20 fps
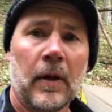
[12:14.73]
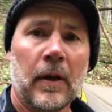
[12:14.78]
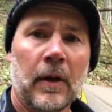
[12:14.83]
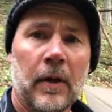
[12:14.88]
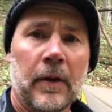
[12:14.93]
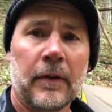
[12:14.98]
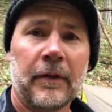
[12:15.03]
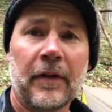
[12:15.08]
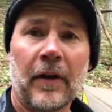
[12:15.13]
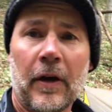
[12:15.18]

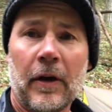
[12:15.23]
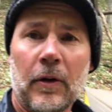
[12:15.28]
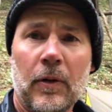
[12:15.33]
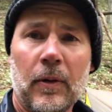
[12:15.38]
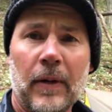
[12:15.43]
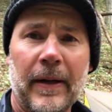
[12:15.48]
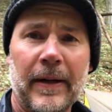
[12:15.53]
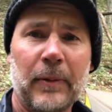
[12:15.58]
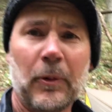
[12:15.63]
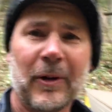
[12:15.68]
So
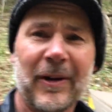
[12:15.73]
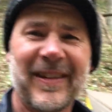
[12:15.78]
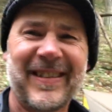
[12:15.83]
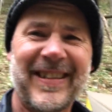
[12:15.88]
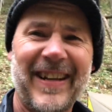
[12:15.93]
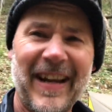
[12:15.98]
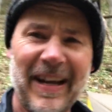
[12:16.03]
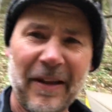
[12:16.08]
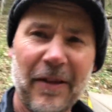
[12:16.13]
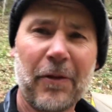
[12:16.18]
we're
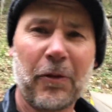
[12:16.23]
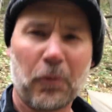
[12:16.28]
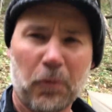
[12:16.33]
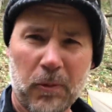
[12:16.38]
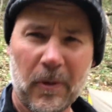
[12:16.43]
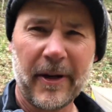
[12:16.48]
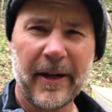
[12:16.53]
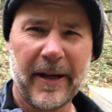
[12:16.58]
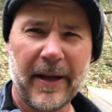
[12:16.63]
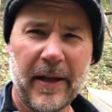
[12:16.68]
day
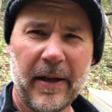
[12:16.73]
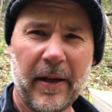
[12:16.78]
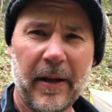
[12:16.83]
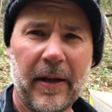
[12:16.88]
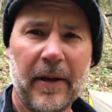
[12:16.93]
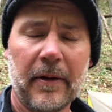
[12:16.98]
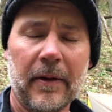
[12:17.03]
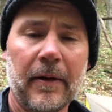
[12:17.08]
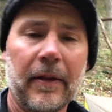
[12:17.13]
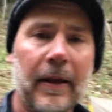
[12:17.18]
3
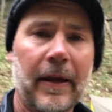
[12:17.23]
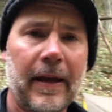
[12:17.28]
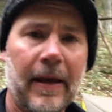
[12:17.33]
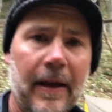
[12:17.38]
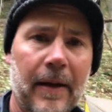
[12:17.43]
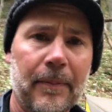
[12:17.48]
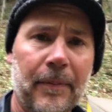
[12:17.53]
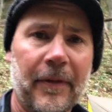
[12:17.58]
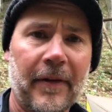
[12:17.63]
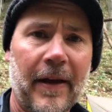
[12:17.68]
here at the
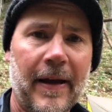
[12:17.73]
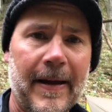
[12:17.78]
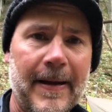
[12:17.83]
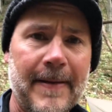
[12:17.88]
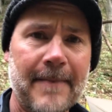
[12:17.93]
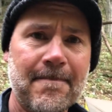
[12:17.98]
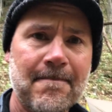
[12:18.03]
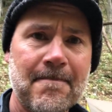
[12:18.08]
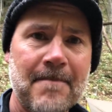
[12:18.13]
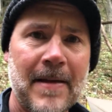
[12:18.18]
campsite,
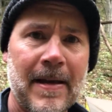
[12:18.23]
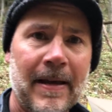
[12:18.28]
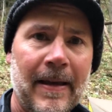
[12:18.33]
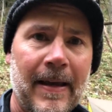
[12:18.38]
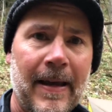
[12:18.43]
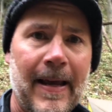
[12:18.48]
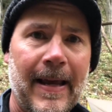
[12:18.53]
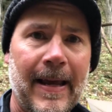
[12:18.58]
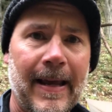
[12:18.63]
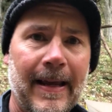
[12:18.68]

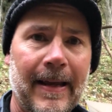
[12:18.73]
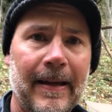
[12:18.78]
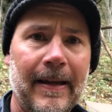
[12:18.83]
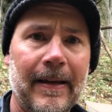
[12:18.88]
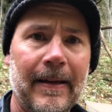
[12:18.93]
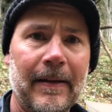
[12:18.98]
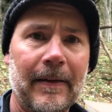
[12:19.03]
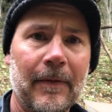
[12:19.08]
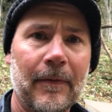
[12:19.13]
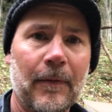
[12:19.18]

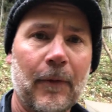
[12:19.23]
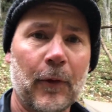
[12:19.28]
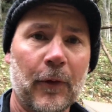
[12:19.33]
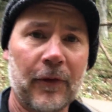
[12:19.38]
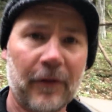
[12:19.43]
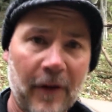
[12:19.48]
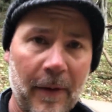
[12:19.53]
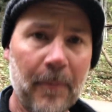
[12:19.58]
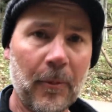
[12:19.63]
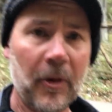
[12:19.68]
and for
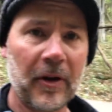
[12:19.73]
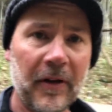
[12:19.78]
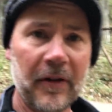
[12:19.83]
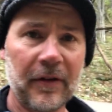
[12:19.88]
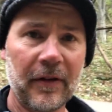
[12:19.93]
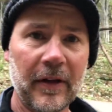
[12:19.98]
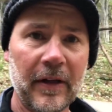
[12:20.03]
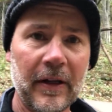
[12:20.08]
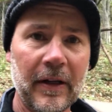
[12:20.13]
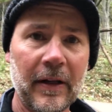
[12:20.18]
some
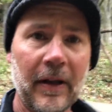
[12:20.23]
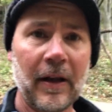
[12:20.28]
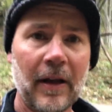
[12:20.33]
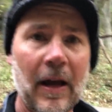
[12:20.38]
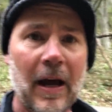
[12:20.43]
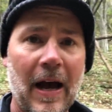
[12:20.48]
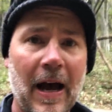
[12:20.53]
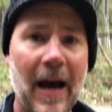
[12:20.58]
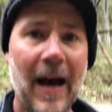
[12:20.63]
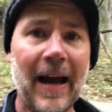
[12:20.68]
reason
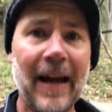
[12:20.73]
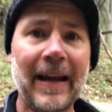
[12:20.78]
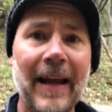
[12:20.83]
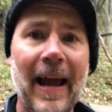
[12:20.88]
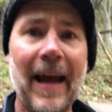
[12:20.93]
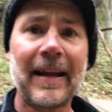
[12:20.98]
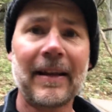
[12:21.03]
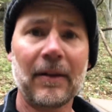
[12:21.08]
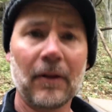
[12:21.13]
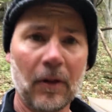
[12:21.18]
I
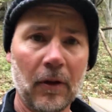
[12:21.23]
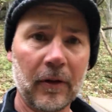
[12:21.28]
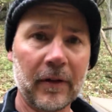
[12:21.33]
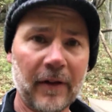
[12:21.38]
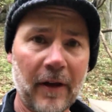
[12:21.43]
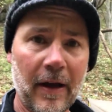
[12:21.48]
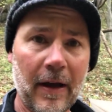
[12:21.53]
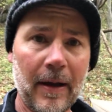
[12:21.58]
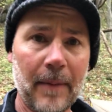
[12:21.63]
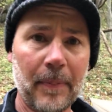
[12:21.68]
hadn't looked
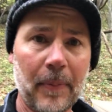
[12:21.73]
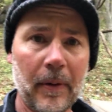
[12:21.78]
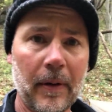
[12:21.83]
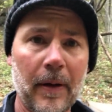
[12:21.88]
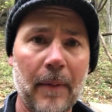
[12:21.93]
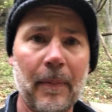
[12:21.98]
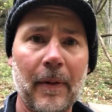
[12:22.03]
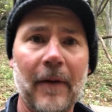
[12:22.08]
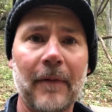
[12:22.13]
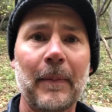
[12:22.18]
up
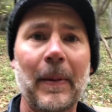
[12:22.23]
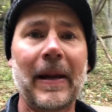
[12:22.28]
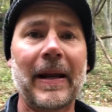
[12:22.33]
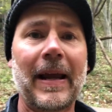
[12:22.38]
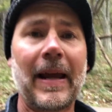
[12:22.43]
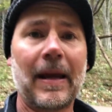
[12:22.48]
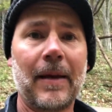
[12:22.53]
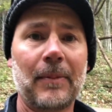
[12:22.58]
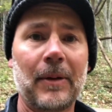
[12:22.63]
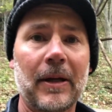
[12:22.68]
above my
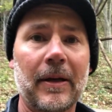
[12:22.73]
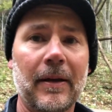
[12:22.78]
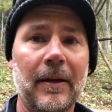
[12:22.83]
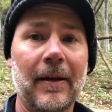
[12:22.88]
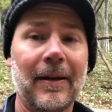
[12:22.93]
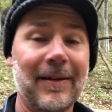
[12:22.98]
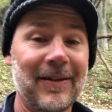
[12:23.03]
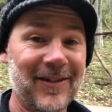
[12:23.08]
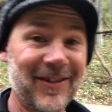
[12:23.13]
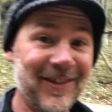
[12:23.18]
hammock
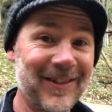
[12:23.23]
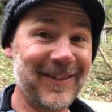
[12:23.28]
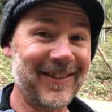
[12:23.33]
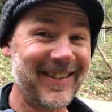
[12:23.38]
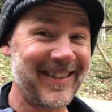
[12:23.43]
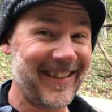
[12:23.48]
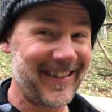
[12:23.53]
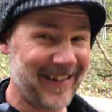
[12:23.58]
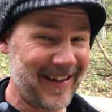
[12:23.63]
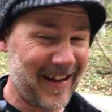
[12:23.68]
until
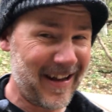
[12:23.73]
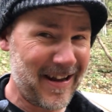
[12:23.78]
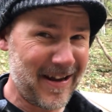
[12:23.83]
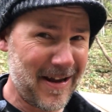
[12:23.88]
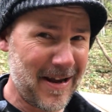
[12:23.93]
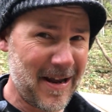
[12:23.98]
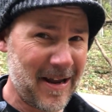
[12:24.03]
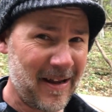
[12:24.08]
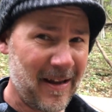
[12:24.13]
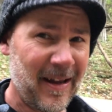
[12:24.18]

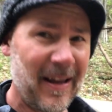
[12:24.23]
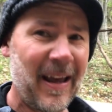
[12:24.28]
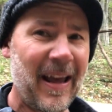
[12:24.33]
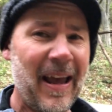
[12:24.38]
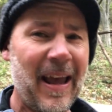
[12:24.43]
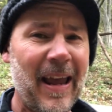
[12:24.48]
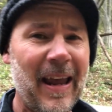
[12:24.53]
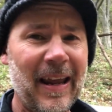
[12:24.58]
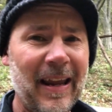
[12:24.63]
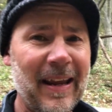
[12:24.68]
today,
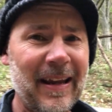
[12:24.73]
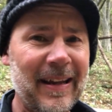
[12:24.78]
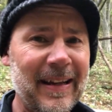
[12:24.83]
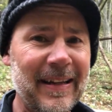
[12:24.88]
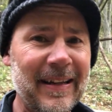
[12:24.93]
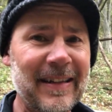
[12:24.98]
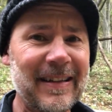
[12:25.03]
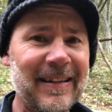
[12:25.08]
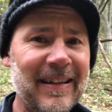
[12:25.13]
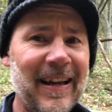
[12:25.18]

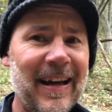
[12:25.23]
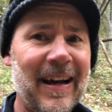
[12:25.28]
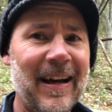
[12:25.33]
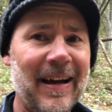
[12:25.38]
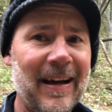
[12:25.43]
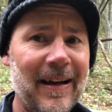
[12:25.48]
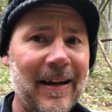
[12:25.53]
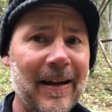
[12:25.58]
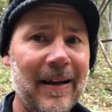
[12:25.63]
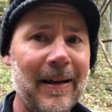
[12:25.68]
and
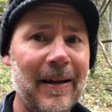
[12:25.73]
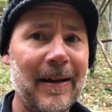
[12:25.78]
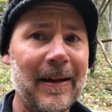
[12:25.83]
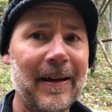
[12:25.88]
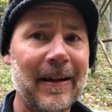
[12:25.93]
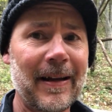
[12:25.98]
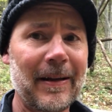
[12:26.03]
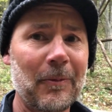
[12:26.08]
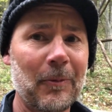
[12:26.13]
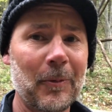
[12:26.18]
I
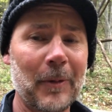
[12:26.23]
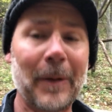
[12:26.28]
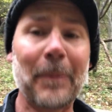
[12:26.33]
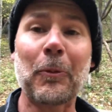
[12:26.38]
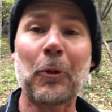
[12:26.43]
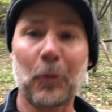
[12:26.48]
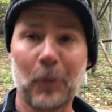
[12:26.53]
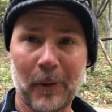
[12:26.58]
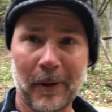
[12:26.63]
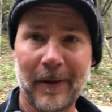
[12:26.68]
am
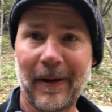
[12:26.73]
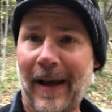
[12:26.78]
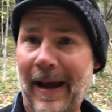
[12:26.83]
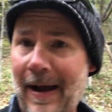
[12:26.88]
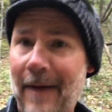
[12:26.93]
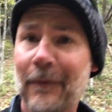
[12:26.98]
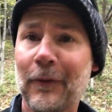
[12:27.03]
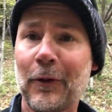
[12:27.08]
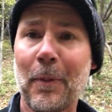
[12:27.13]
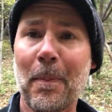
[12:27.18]
going to
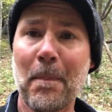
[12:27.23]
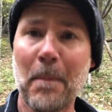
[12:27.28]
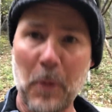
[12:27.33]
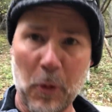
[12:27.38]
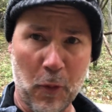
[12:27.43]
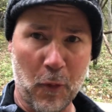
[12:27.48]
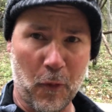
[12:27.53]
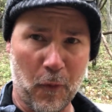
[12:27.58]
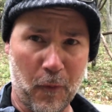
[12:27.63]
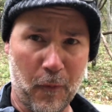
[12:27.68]
have to
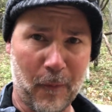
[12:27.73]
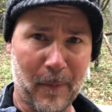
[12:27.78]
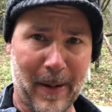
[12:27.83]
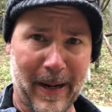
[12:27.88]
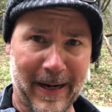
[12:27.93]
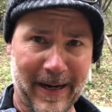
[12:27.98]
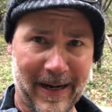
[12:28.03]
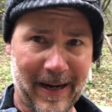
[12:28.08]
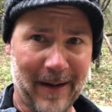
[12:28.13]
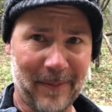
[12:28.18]
move
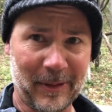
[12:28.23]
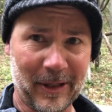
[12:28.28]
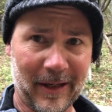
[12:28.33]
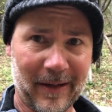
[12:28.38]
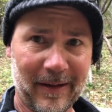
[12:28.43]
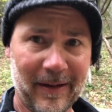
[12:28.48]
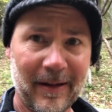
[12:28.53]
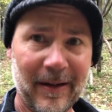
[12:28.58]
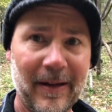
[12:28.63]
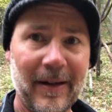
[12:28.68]
my hammock.
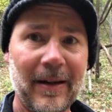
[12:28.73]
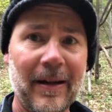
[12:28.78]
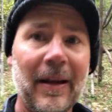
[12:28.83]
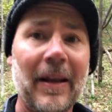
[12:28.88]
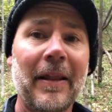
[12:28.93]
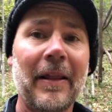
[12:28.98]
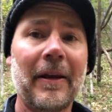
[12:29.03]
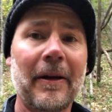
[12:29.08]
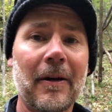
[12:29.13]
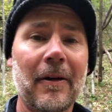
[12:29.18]

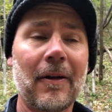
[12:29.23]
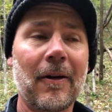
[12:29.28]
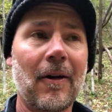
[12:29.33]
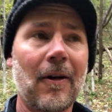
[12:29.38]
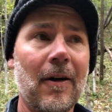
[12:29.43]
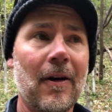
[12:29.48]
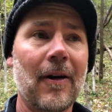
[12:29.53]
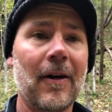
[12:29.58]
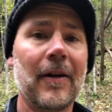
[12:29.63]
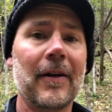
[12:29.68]
There
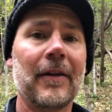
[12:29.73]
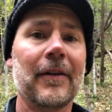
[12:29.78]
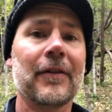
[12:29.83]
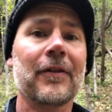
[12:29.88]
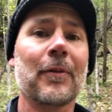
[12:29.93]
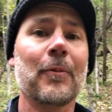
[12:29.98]
are some